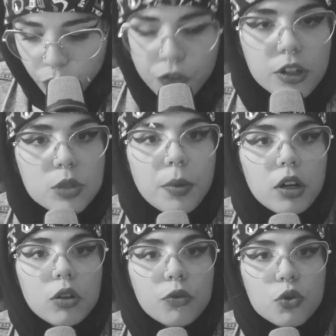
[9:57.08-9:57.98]
the first
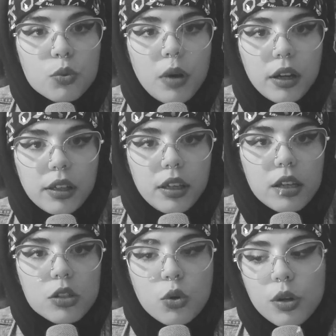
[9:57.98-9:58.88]
part of Uzumaki
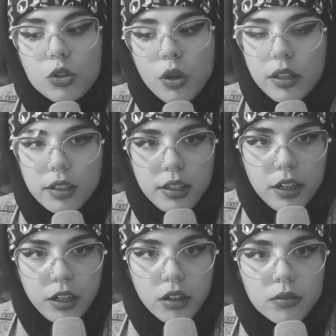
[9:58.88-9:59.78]
is going to end
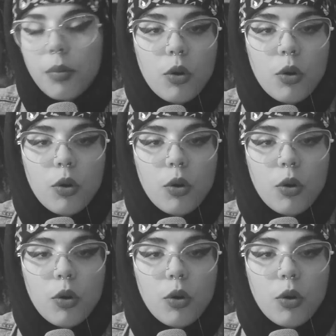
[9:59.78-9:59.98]
here.